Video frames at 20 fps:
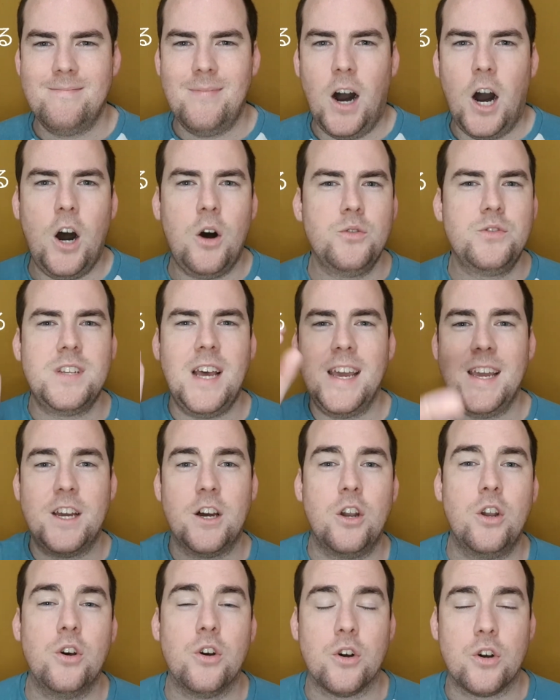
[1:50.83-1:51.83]
I'll take a
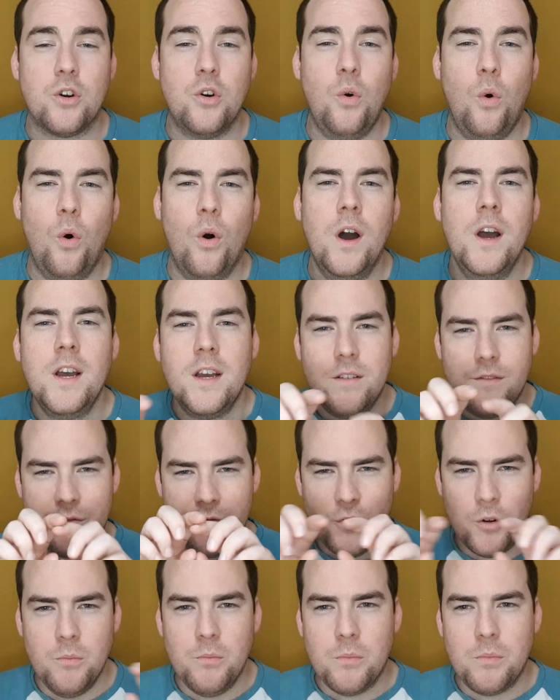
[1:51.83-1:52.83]
look, or
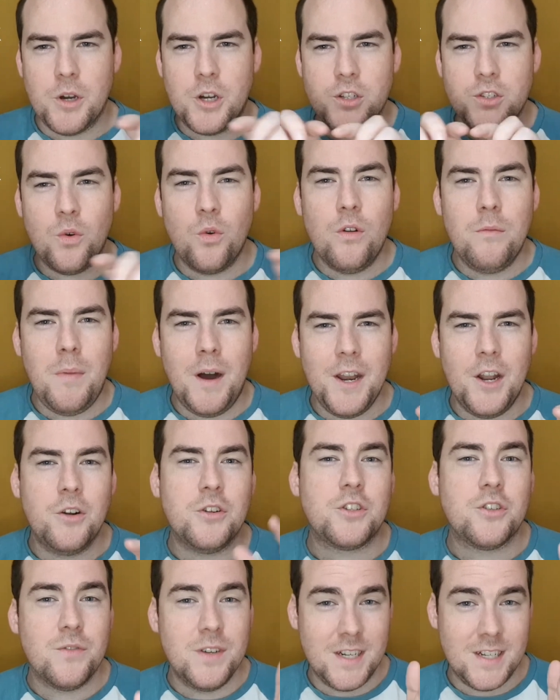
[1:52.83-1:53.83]
because all of my
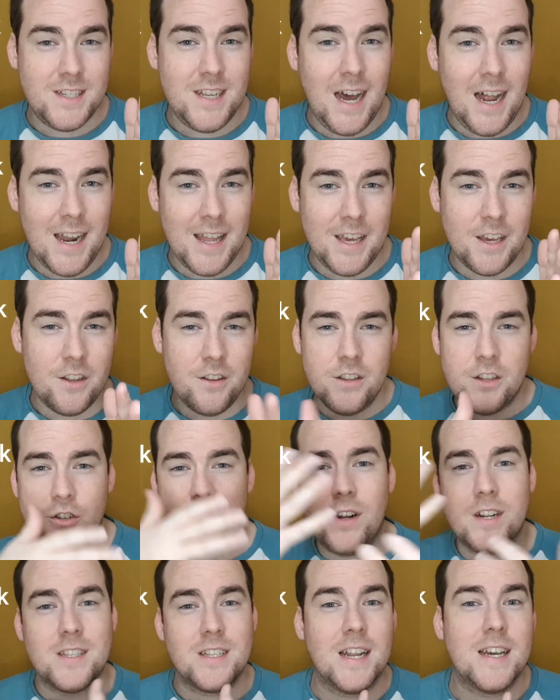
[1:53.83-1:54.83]
notes are in Italian, the
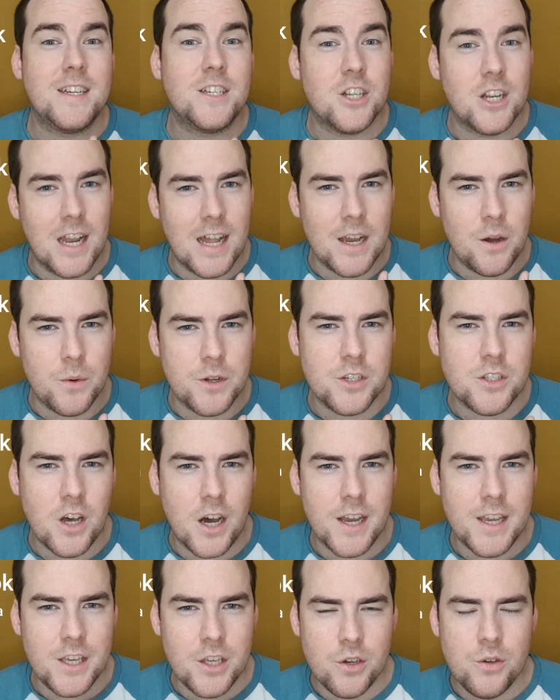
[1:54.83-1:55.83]
translation language that I
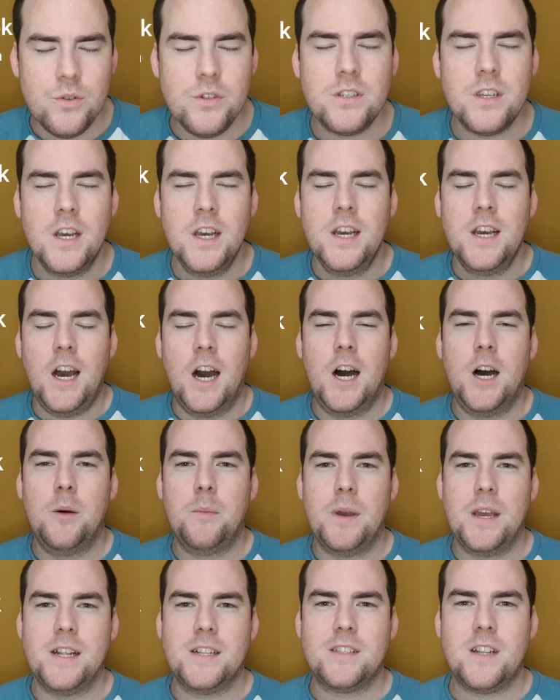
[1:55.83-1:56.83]
use,
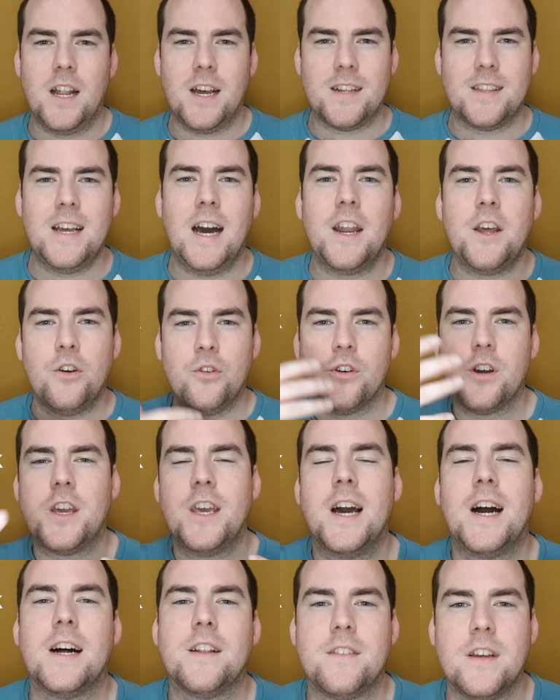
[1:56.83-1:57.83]
it's like dare
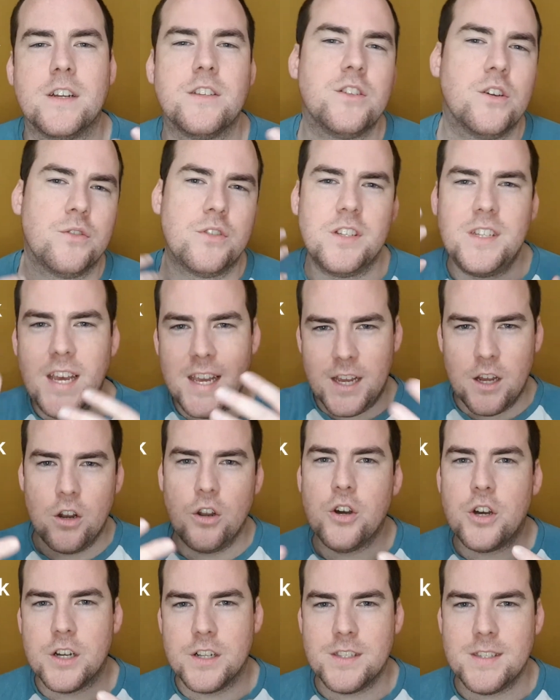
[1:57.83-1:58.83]
un'occhiata, so to take a
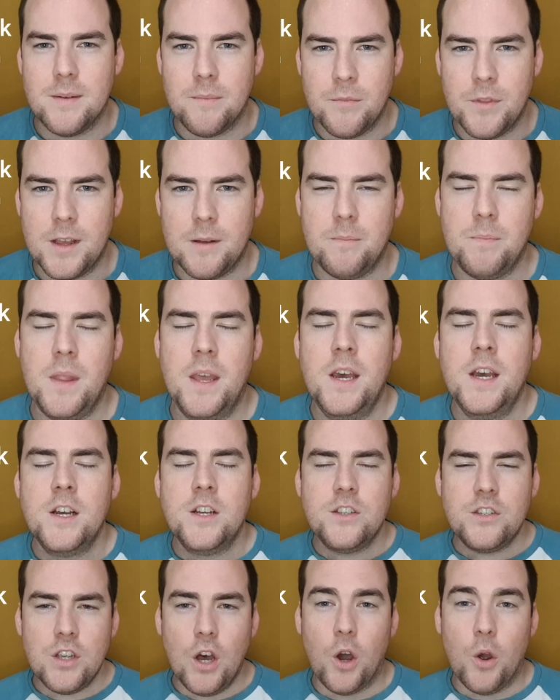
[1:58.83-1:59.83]
look at something.
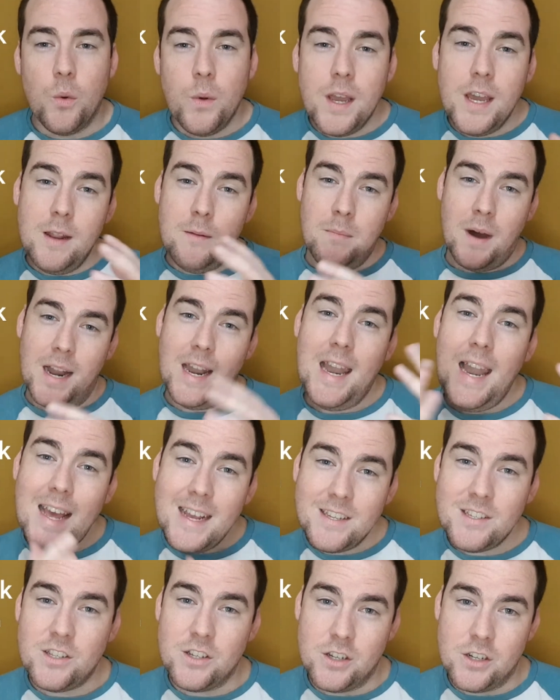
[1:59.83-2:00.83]
So in my
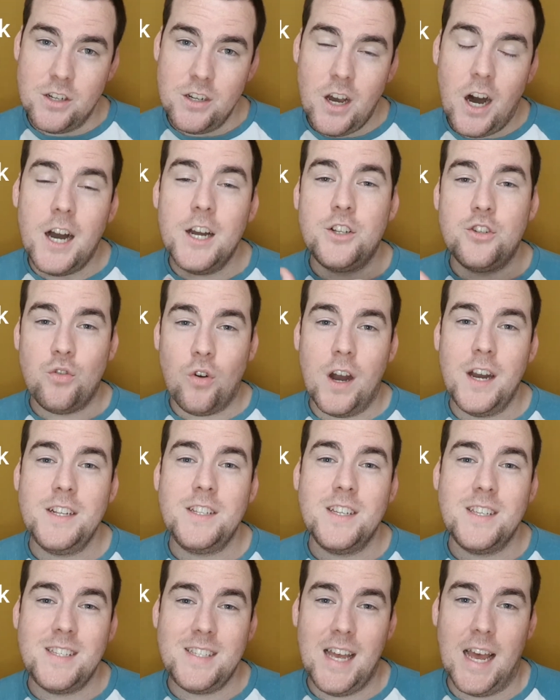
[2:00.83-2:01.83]
lesson, I try to
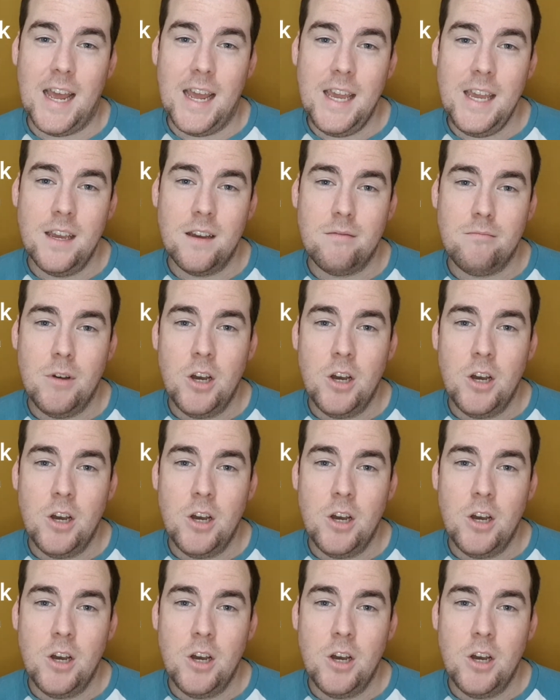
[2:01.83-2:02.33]
say,